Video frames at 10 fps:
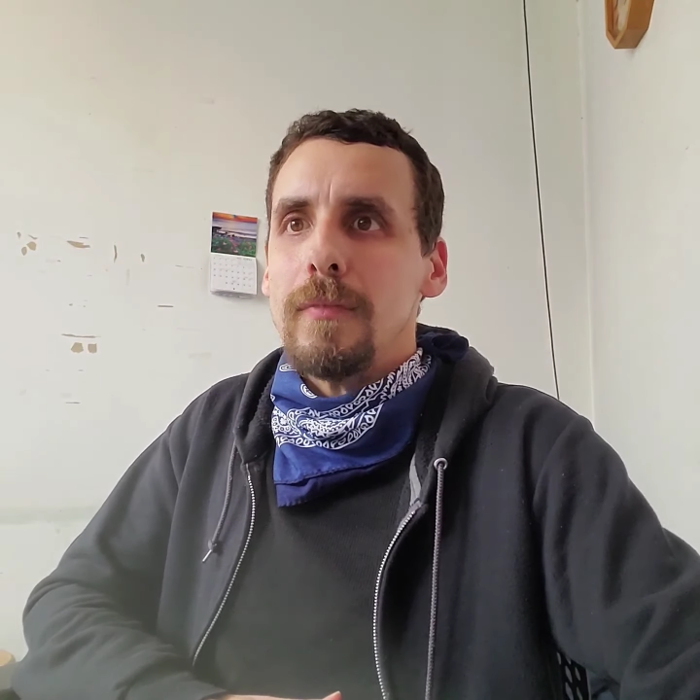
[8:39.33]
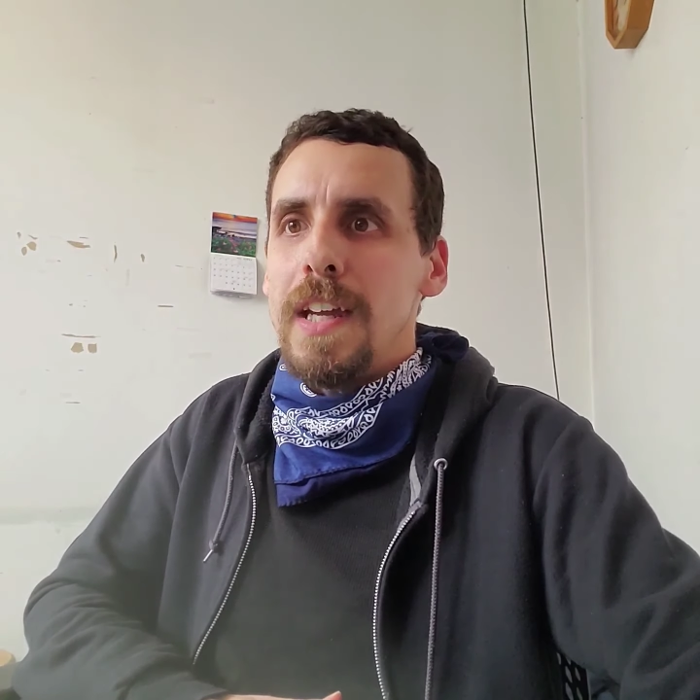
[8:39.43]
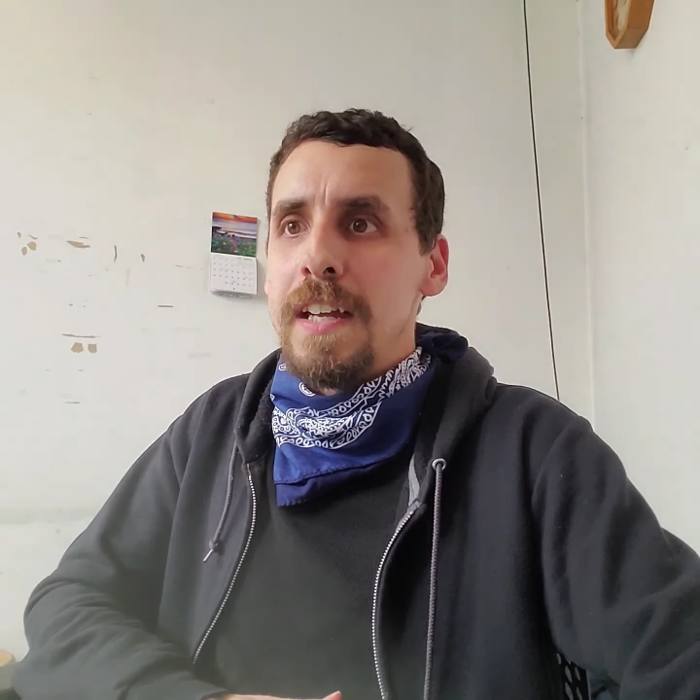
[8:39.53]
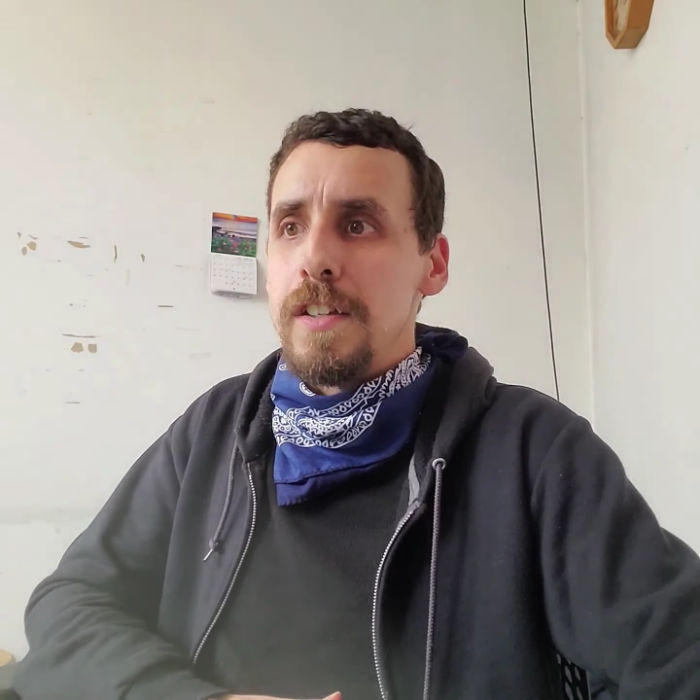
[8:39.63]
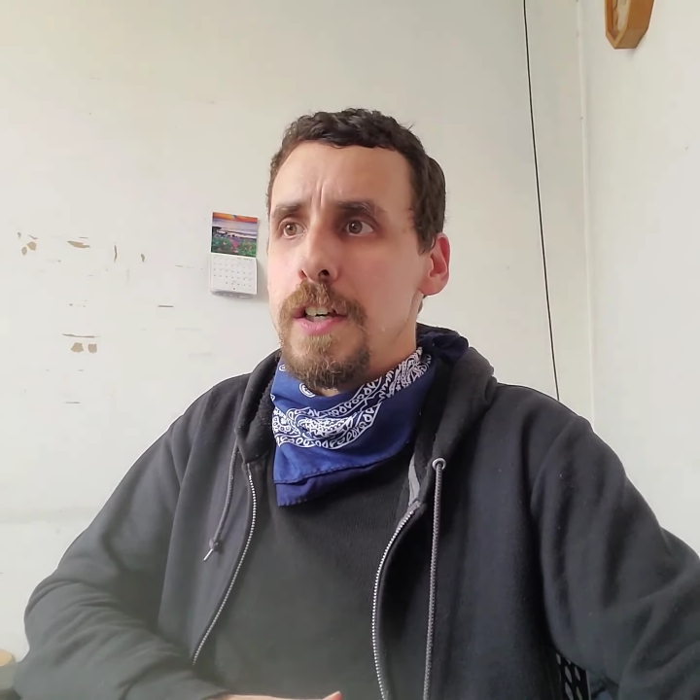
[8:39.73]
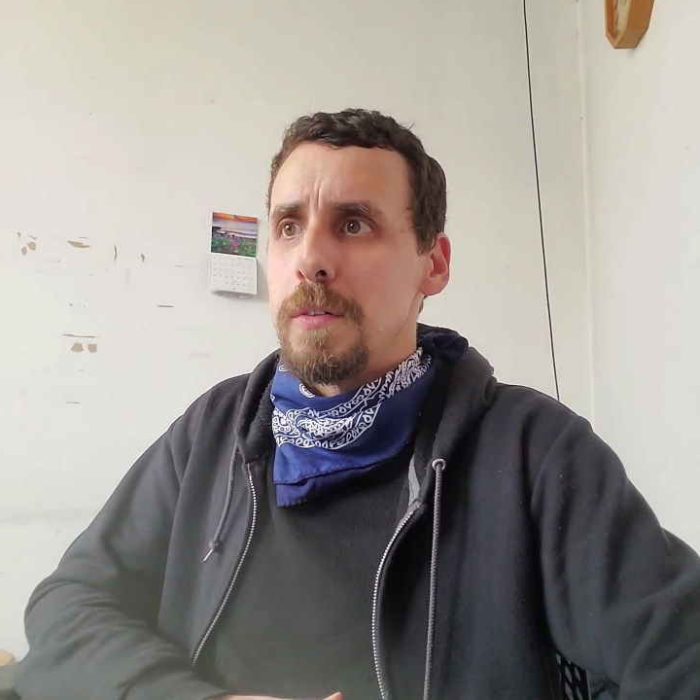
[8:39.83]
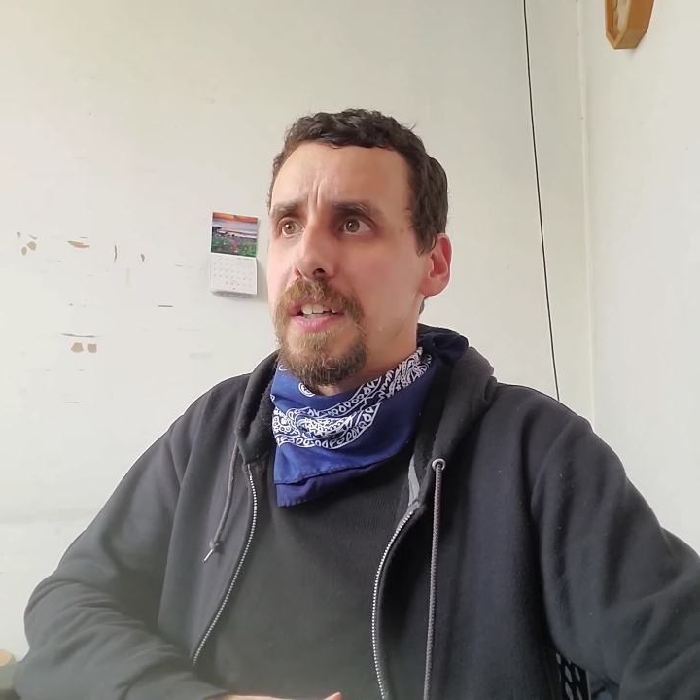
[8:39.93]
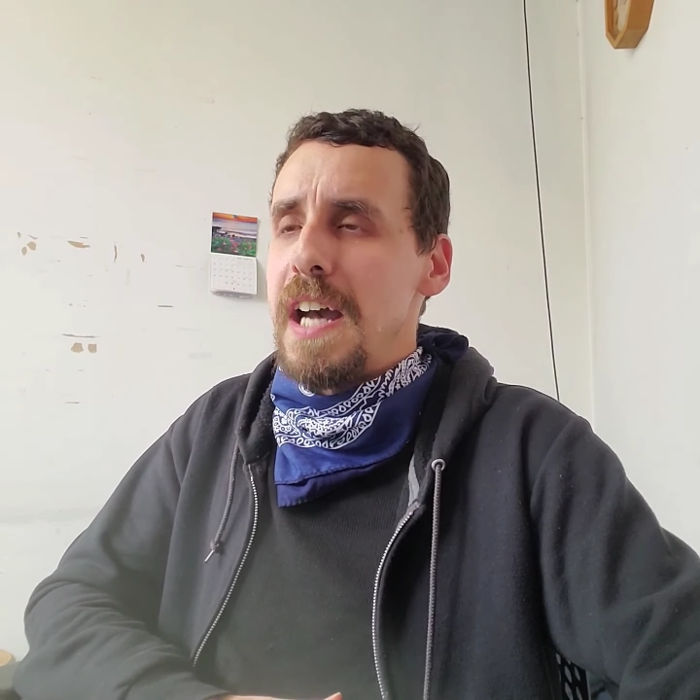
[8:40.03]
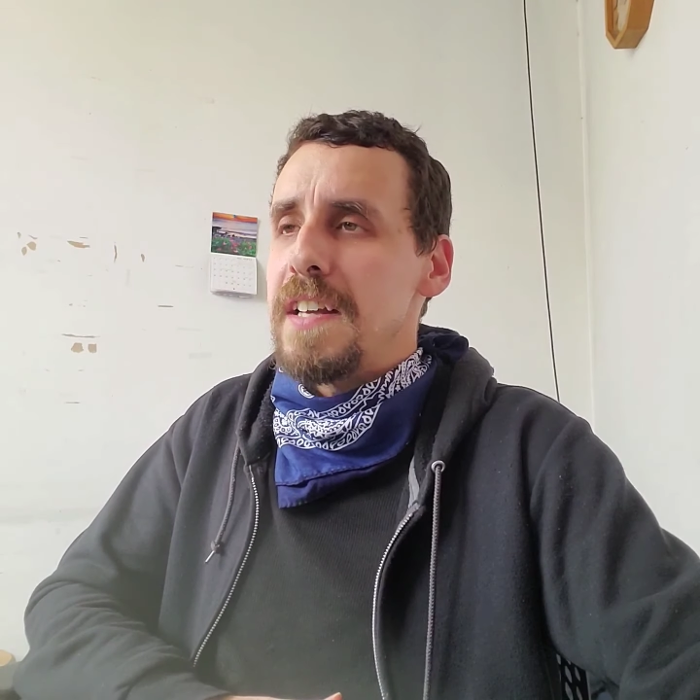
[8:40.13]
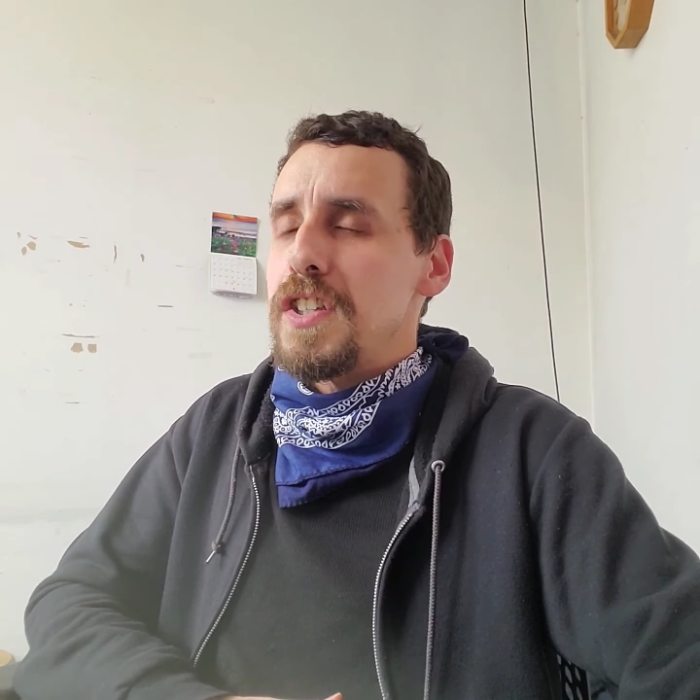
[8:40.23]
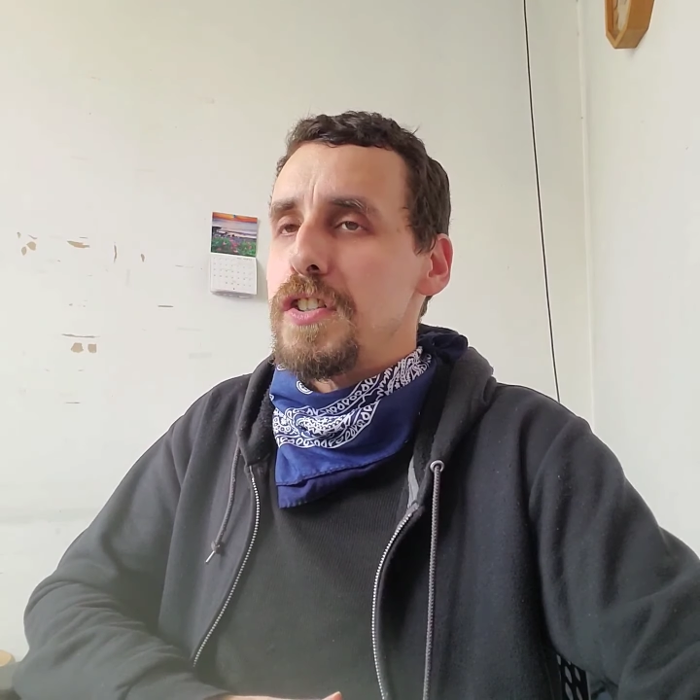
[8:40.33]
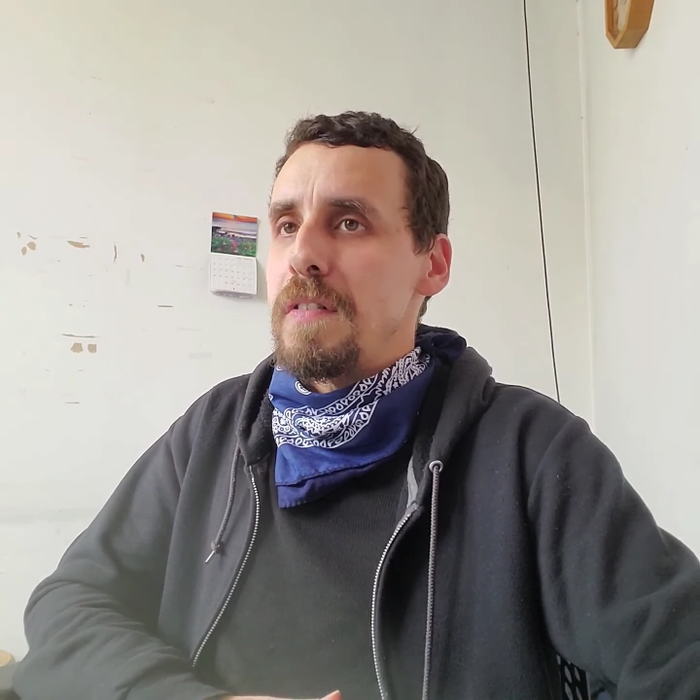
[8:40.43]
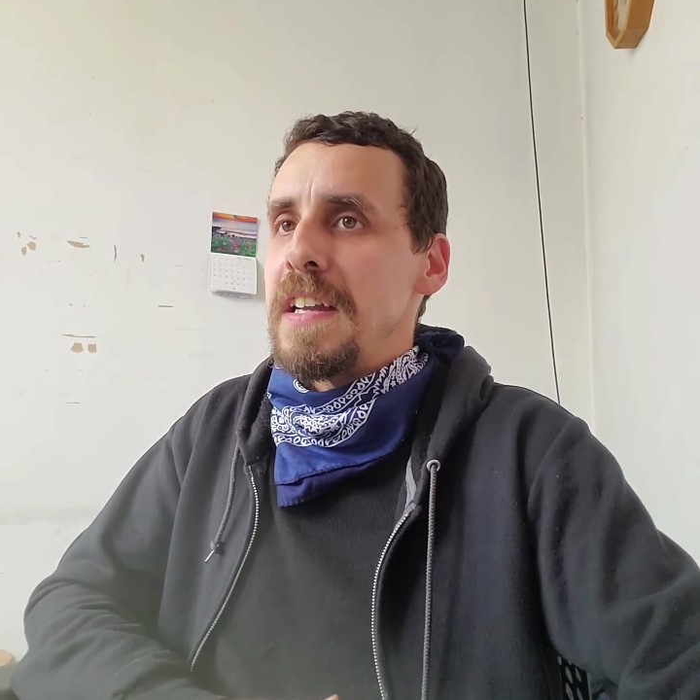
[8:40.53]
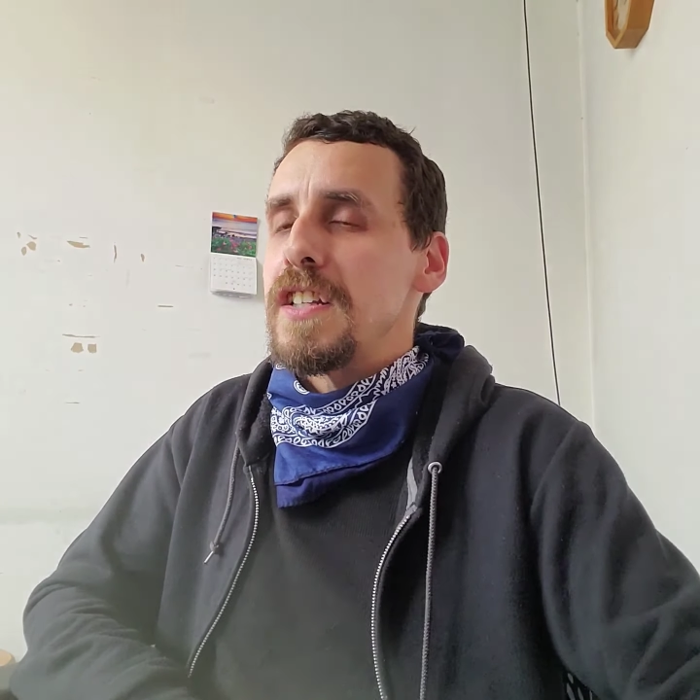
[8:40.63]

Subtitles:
And, you know, the kind of strain